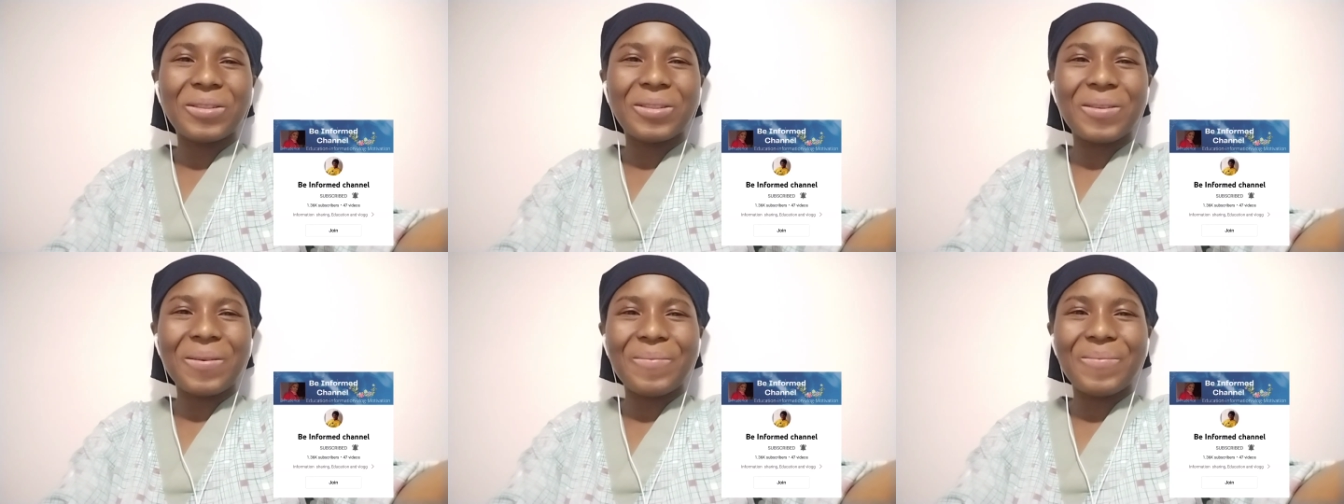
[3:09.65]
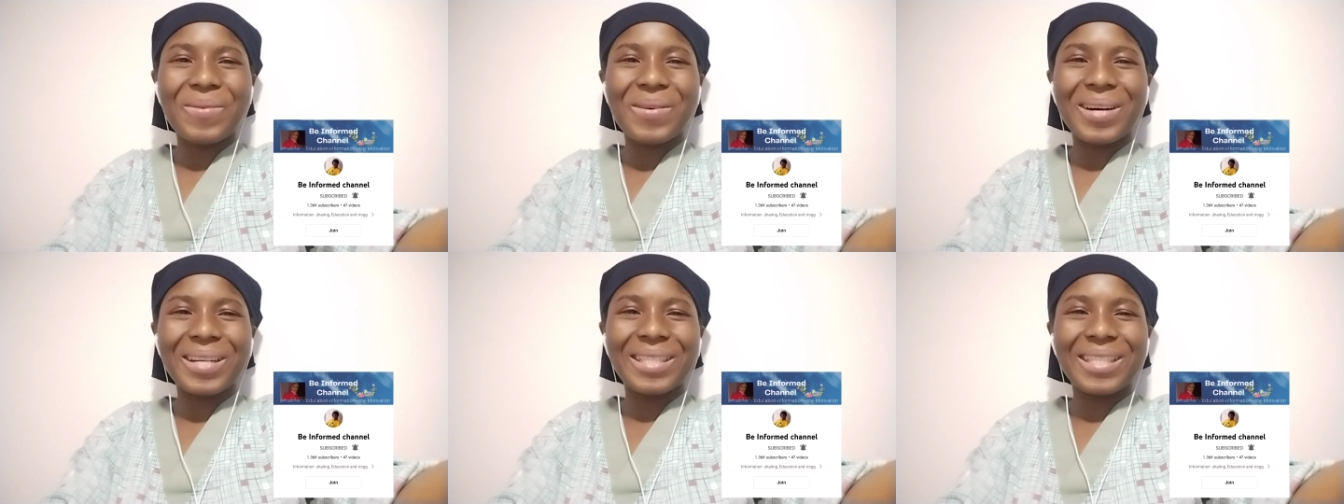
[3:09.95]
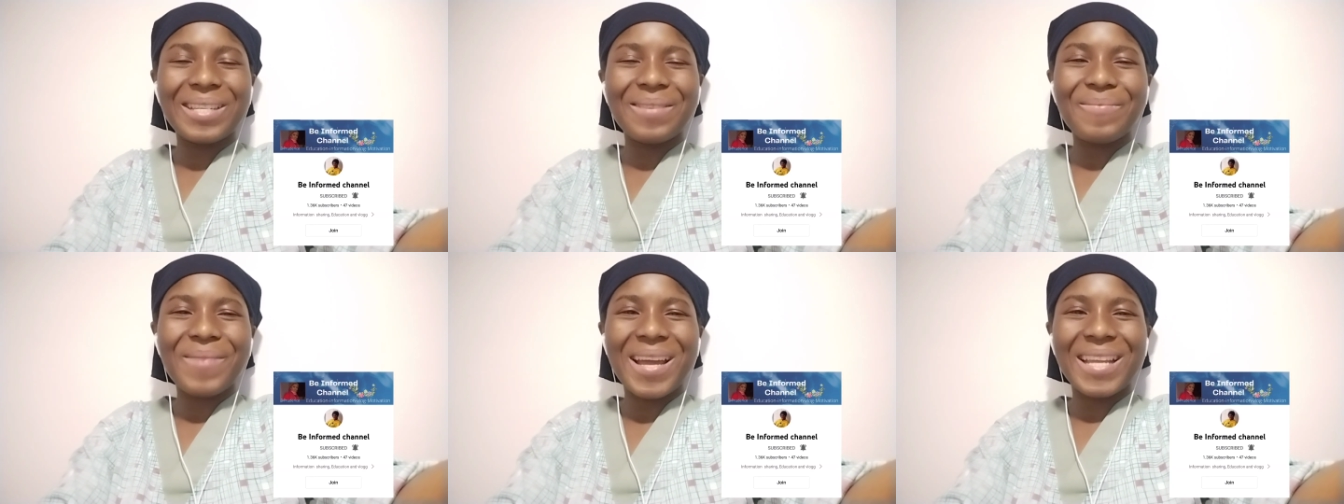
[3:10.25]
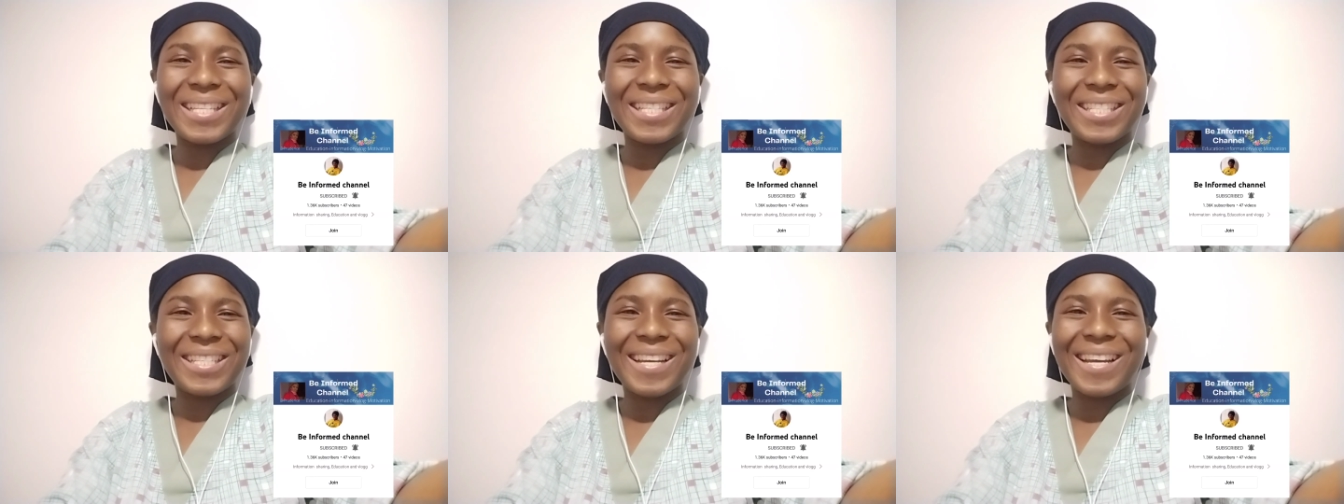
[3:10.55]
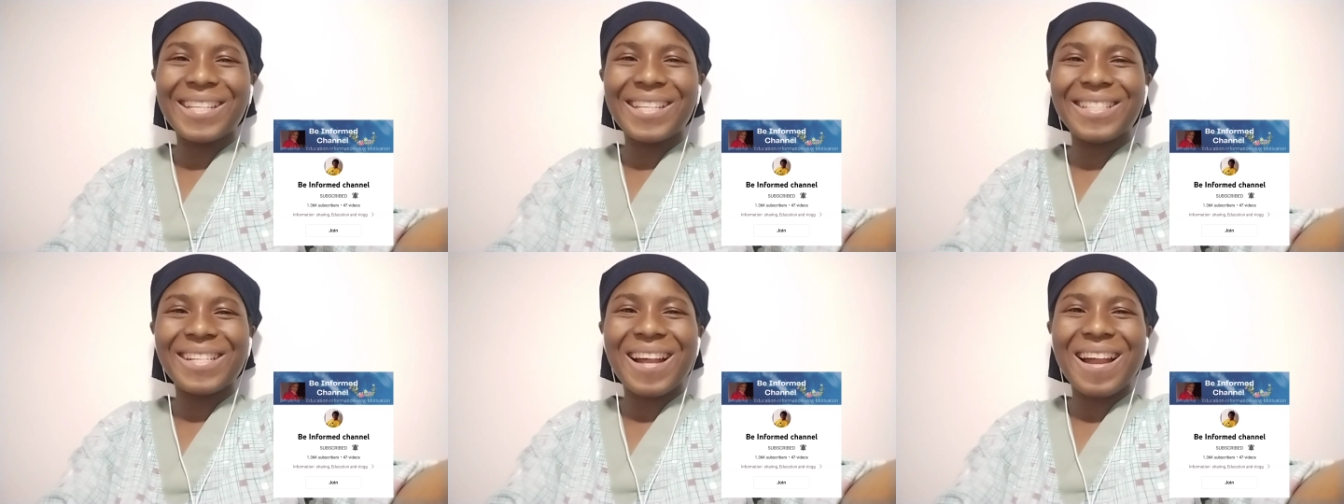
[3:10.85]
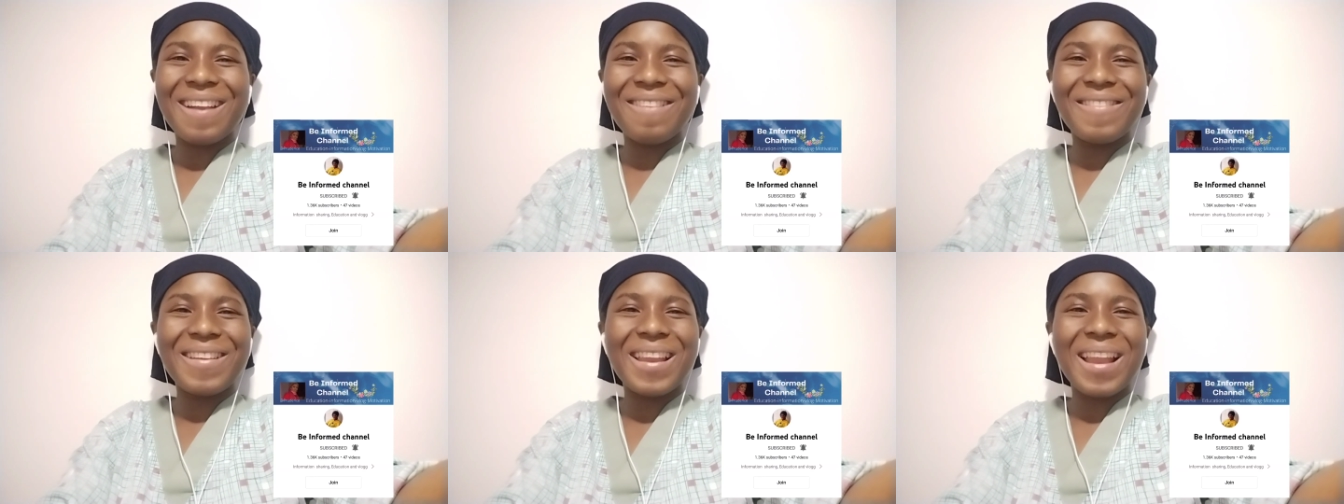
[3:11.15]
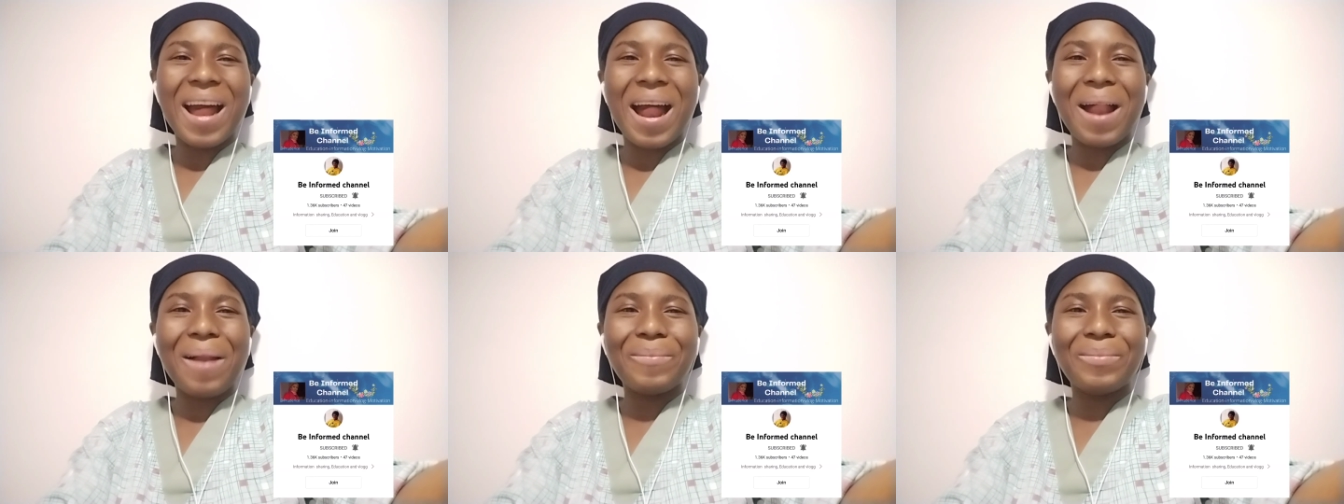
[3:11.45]
supporting my channel i
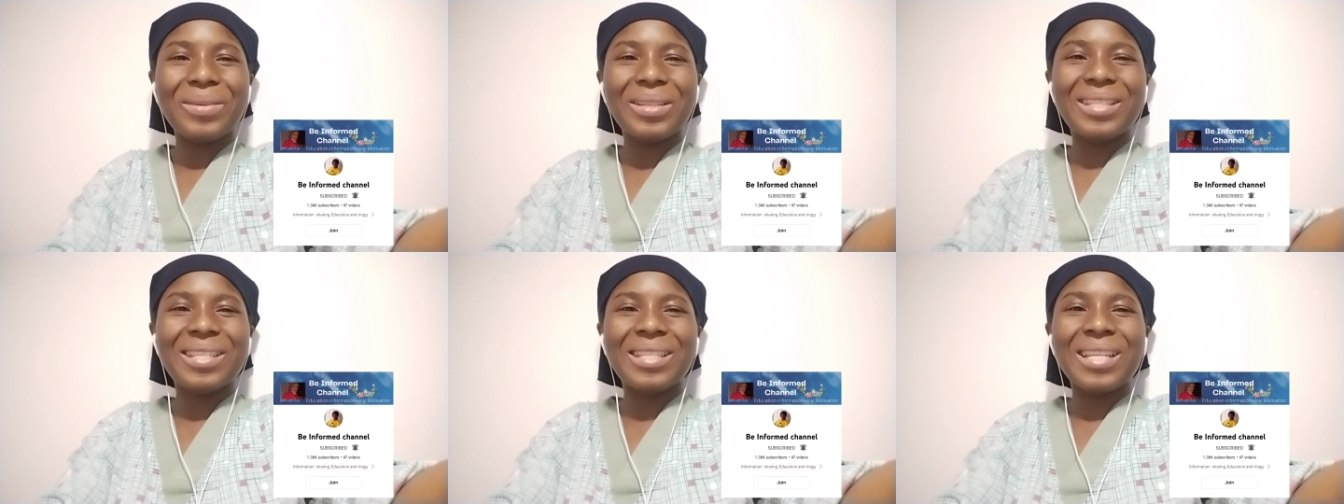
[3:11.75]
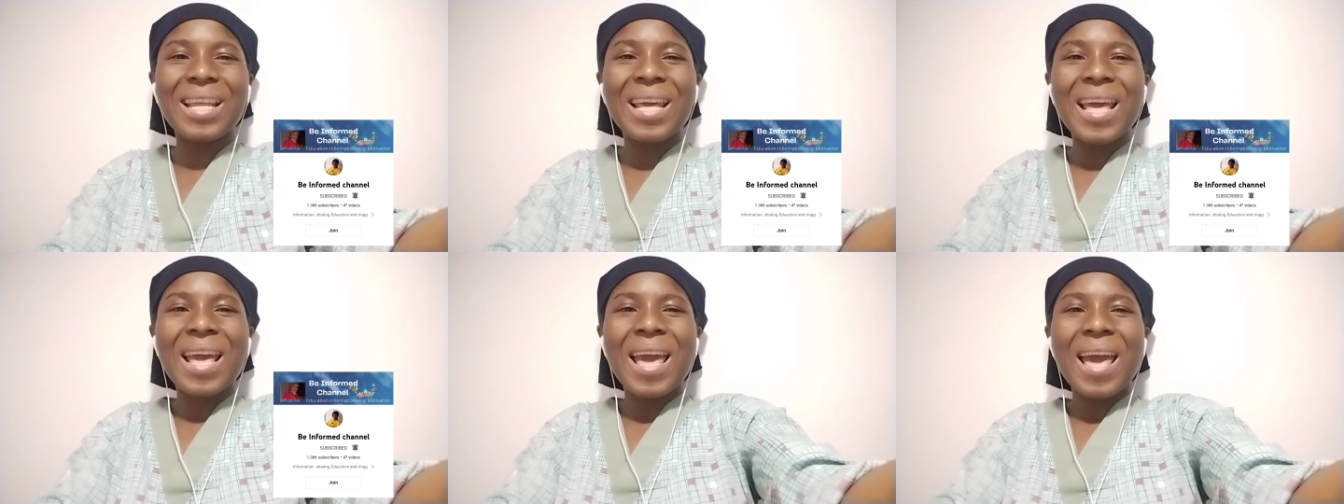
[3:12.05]
really appreciate